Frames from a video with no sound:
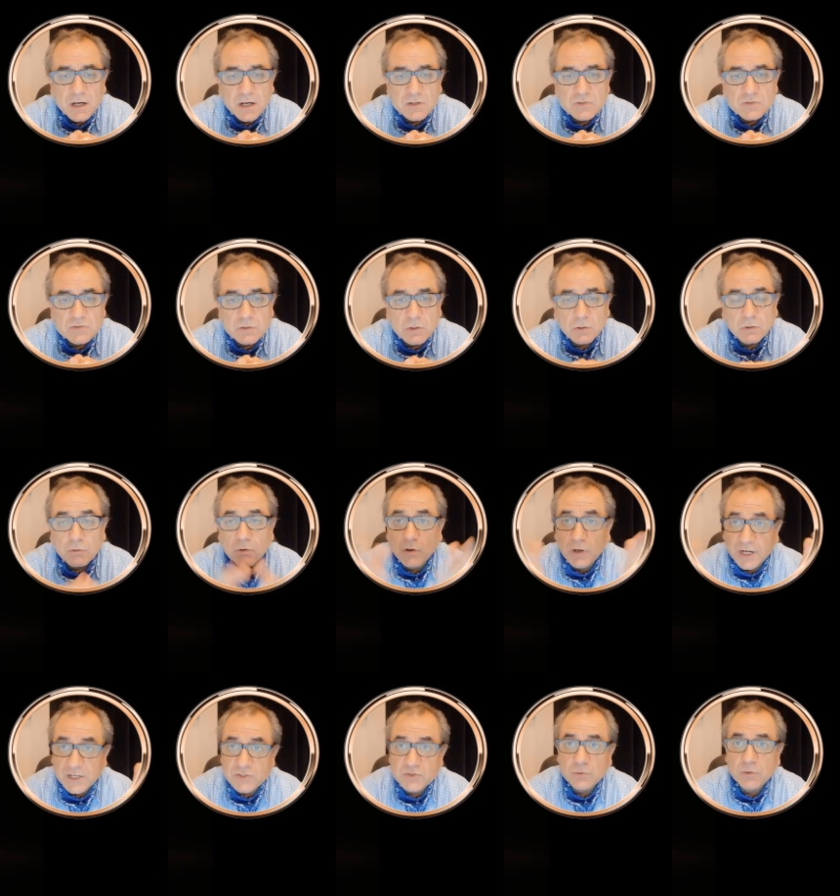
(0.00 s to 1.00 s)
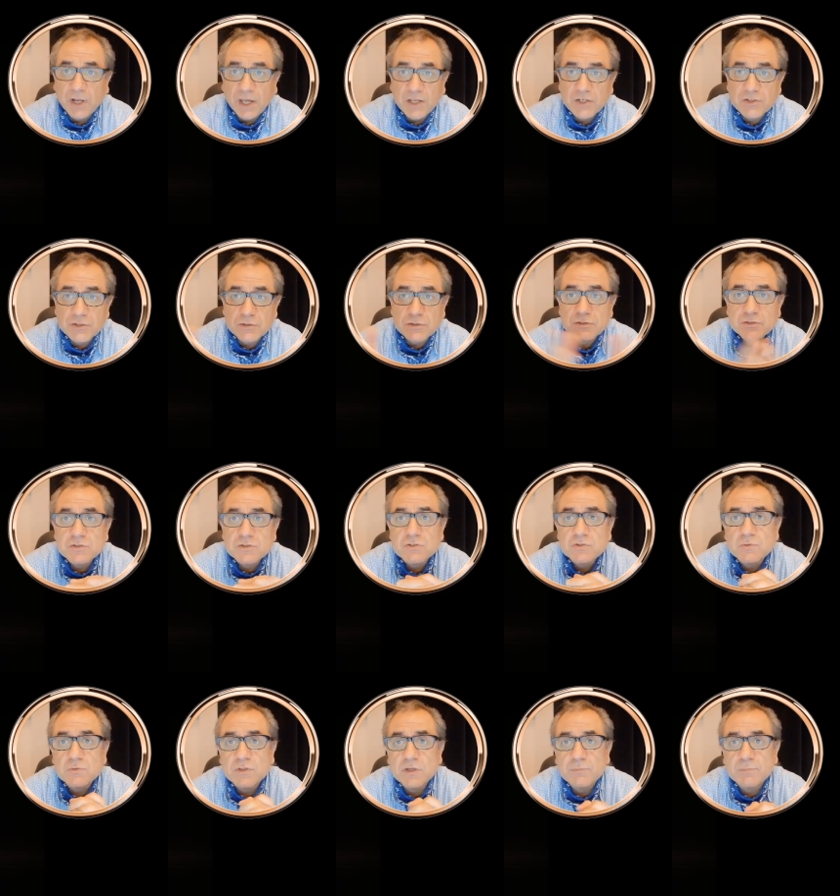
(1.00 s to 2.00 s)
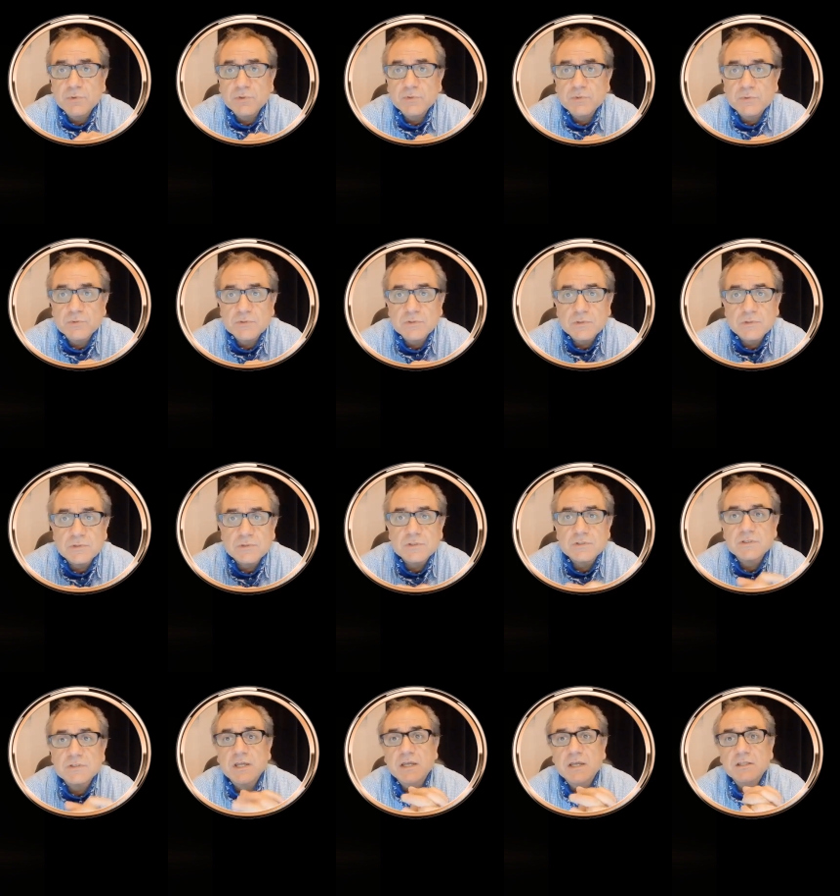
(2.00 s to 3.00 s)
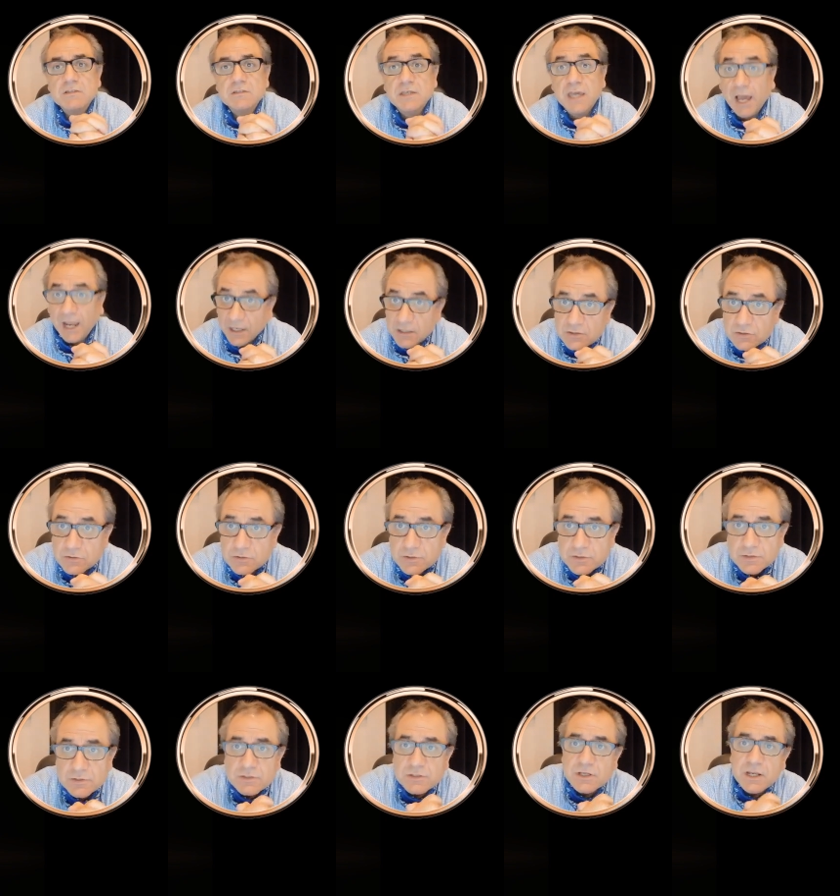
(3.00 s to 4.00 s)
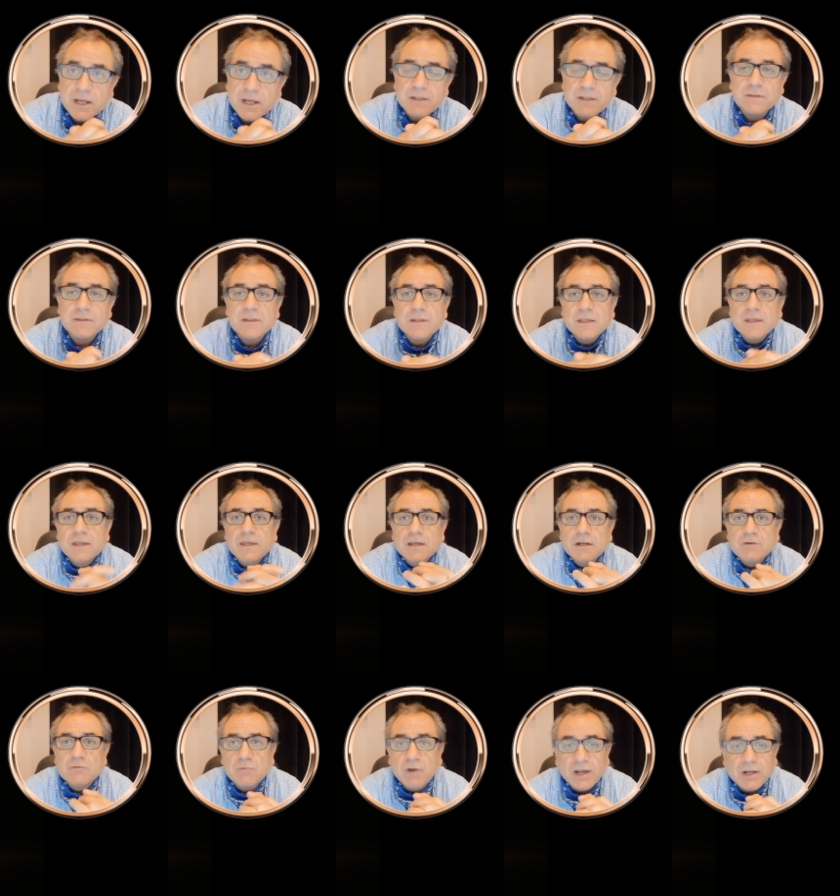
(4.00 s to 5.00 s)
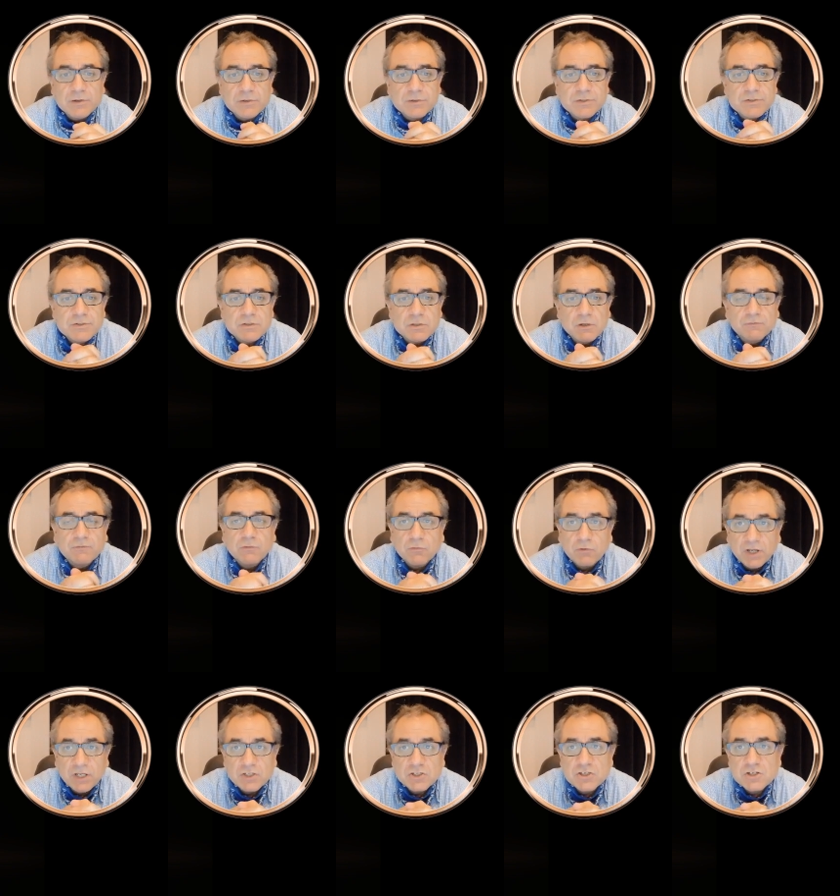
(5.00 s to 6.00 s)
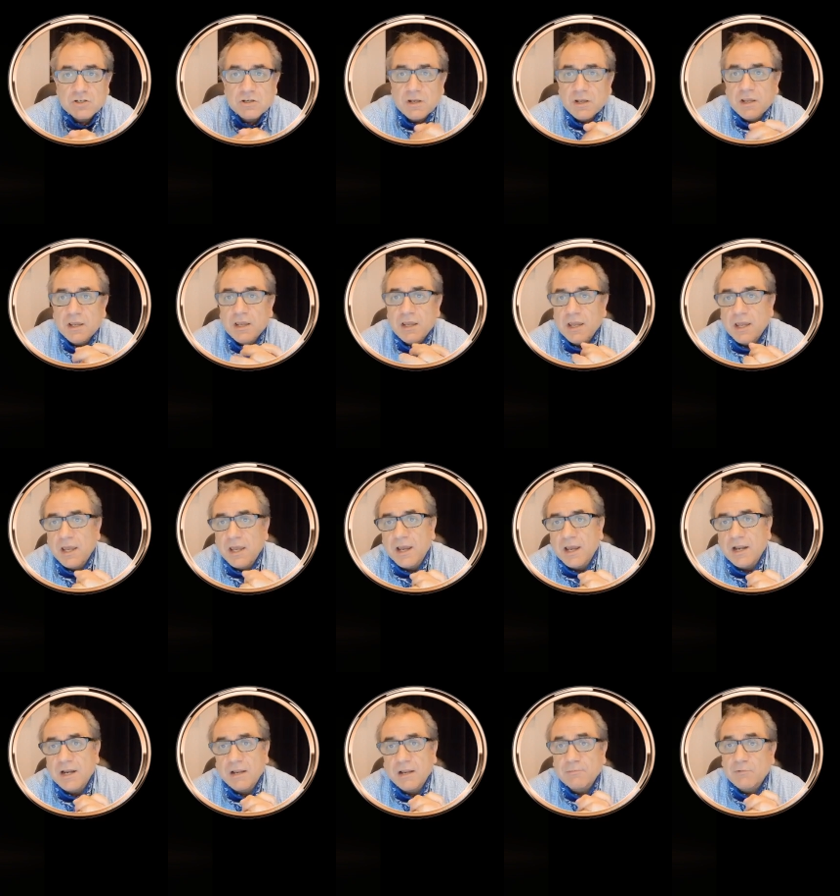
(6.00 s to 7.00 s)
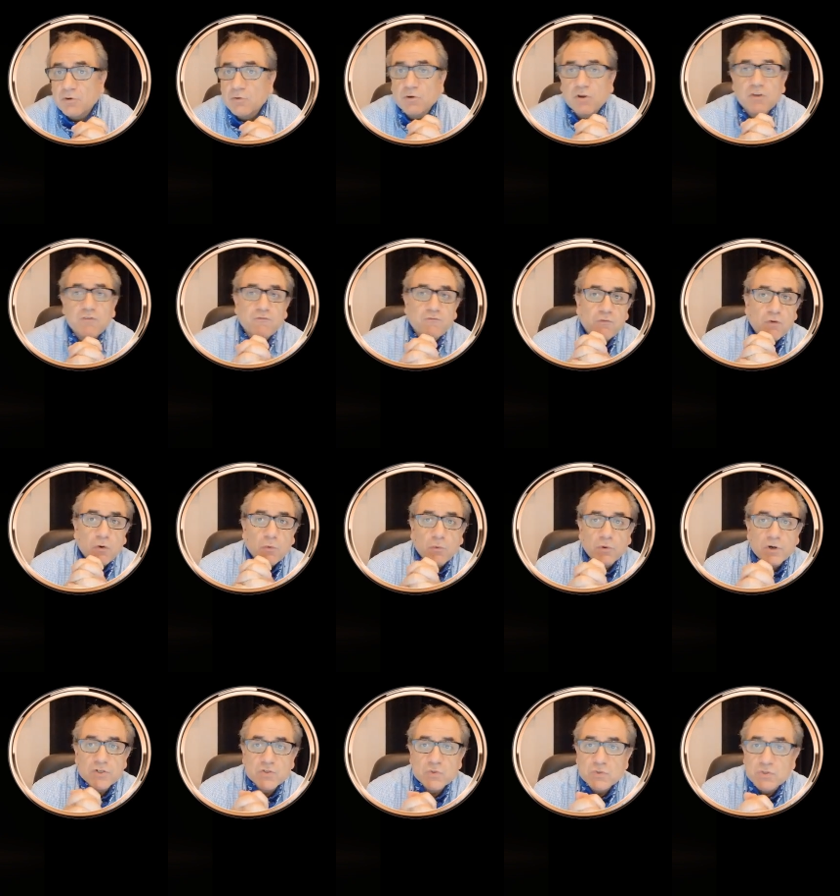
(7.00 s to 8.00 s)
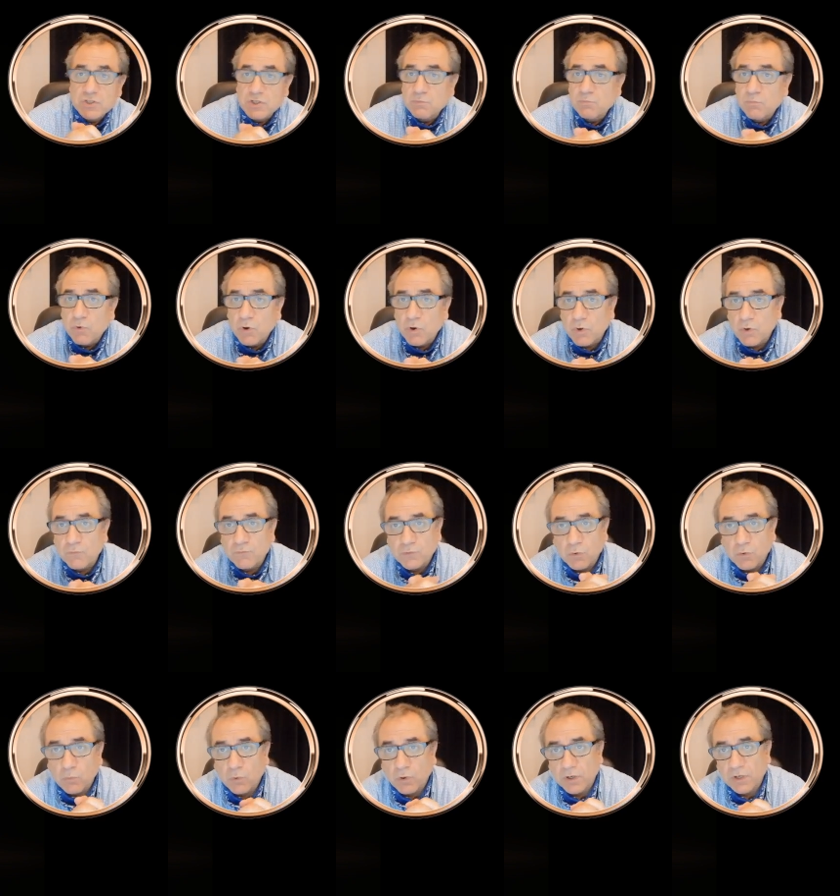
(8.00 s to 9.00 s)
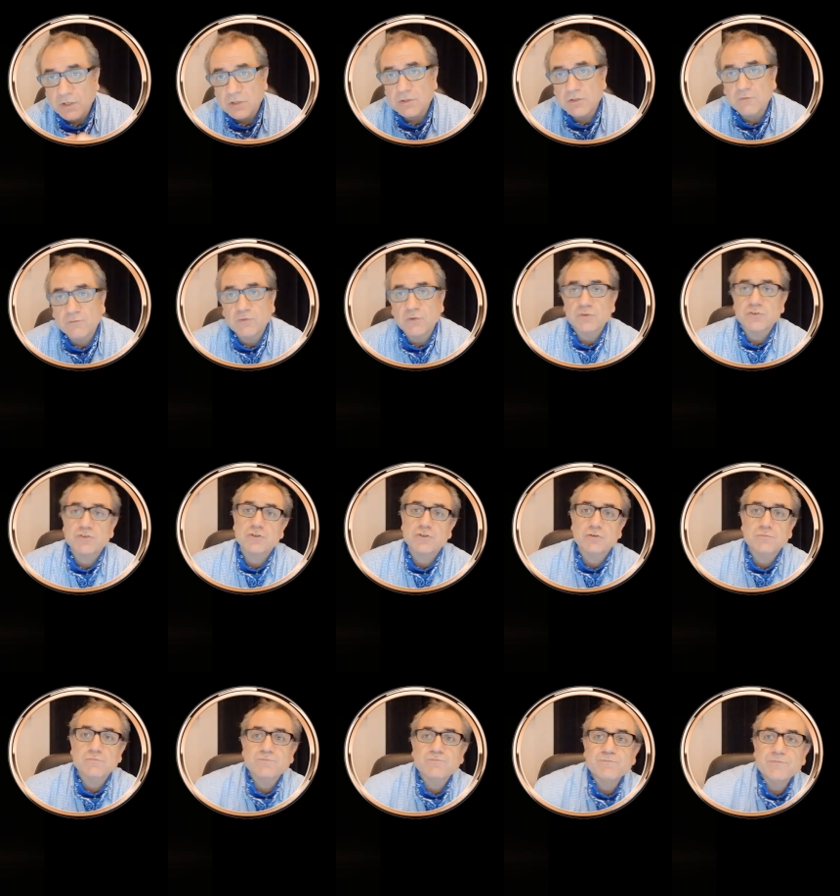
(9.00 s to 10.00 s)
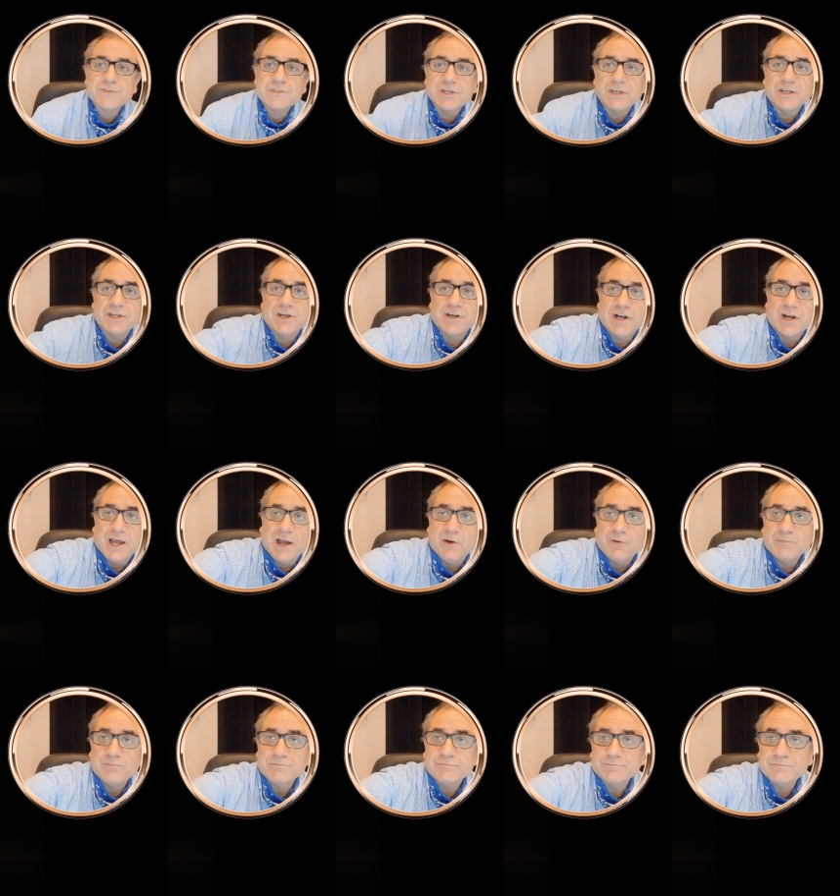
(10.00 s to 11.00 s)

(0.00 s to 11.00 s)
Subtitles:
So congratulations to the producers and the actors and writers of Cringe. And I'm looking forward to see more of your work in the future. Take care now.